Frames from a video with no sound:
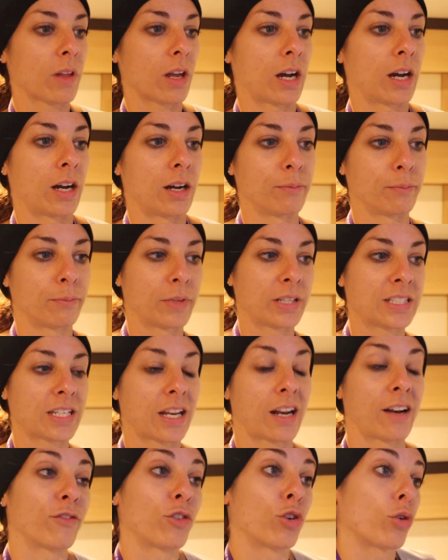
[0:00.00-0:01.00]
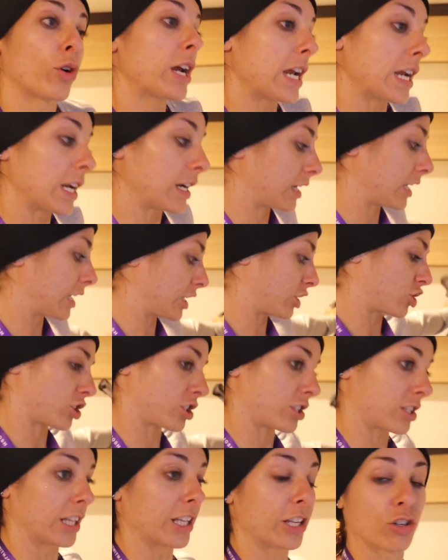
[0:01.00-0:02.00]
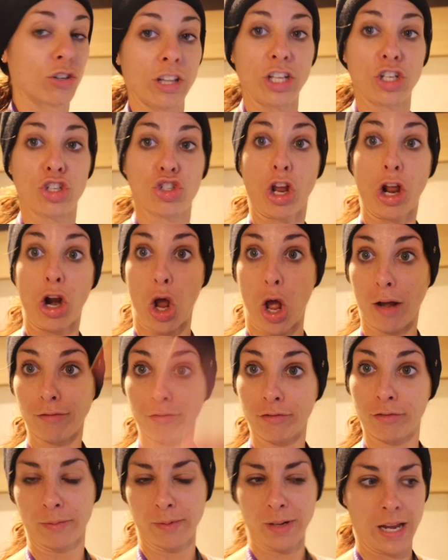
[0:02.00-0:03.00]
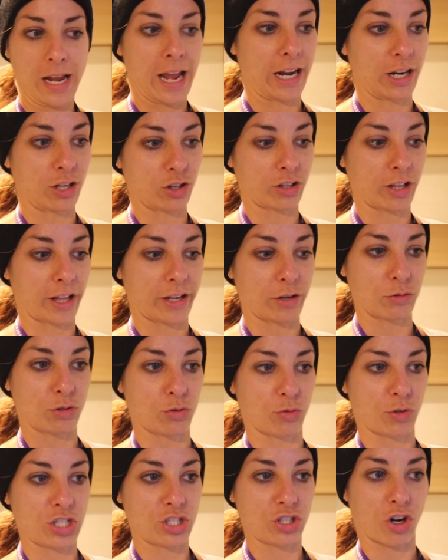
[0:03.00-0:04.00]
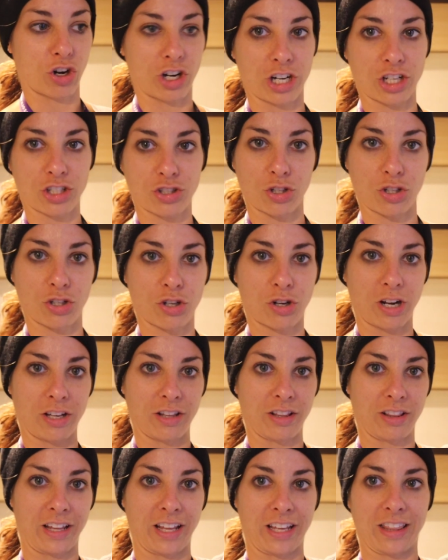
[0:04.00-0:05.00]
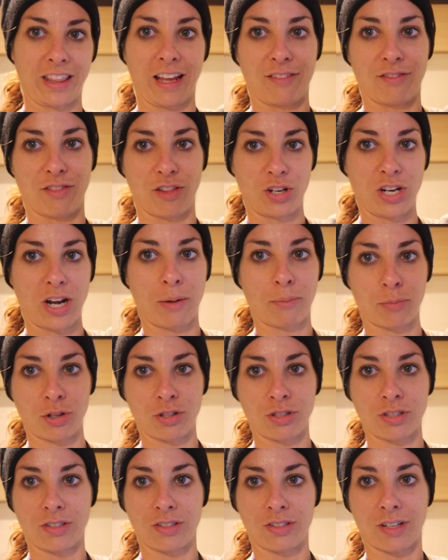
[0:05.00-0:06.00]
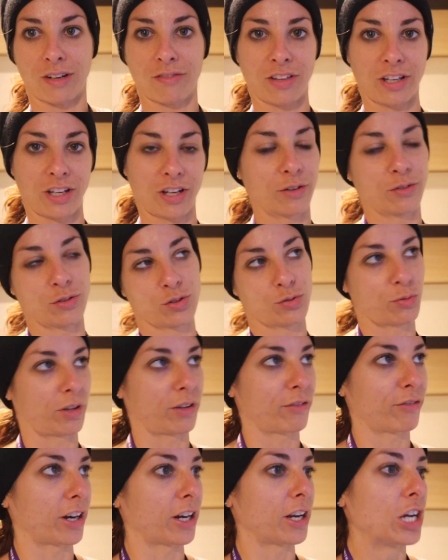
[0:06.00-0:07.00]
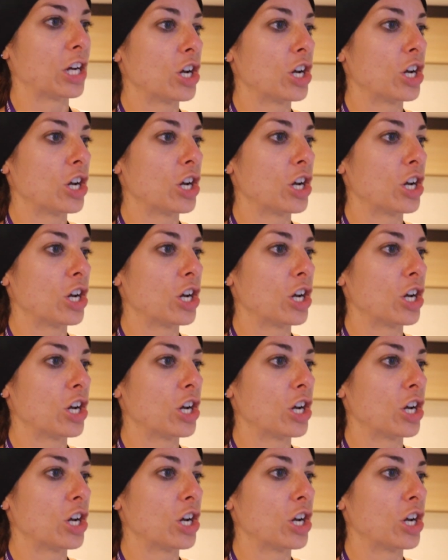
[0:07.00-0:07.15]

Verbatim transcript: Um, instead of green, it just literally shut off and it looked like it was restarting. So you know how like they have the numbers and stuff. Like it was really funny.